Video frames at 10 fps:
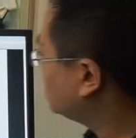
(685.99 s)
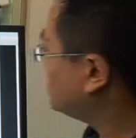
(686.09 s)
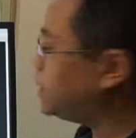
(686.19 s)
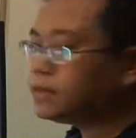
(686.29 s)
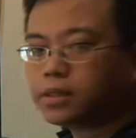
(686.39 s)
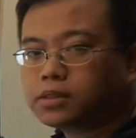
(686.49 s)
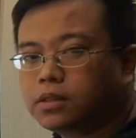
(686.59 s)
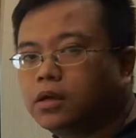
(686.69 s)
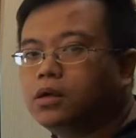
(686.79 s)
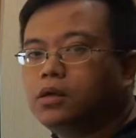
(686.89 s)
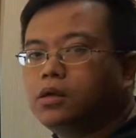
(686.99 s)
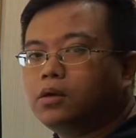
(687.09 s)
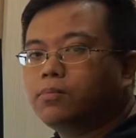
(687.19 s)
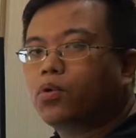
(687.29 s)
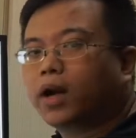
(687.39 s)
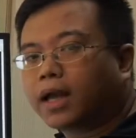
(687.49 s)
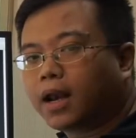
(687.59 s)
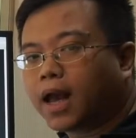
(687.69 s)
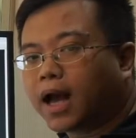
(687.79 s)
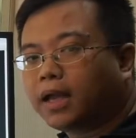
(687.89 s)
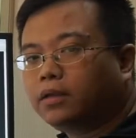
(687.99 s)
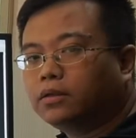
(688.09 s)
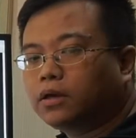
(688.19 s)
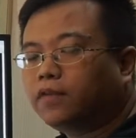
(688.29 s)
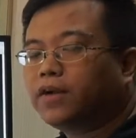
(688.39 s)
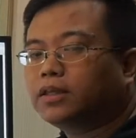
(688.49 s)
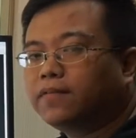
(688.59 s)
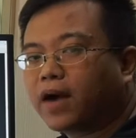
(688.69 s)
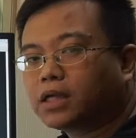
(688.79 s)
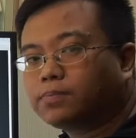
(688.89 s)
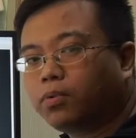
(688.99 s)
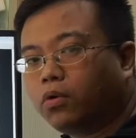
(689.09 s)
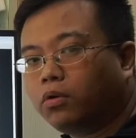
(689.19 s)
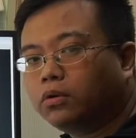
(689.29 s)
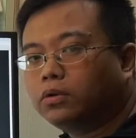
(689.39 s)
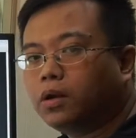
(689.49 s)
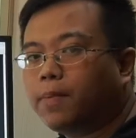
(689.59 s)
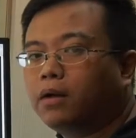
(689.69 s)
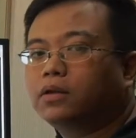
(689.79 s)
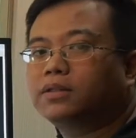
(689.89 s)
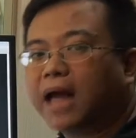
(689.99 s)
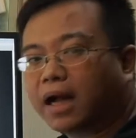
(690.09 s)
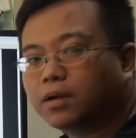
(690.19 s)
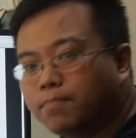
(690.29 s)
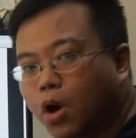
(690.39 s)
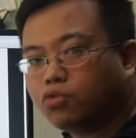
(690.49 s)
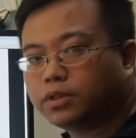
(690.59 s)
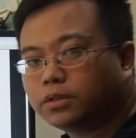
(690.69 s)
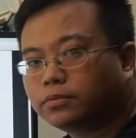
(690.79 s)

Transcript: This is the product line of our DevicePort about the dock mode.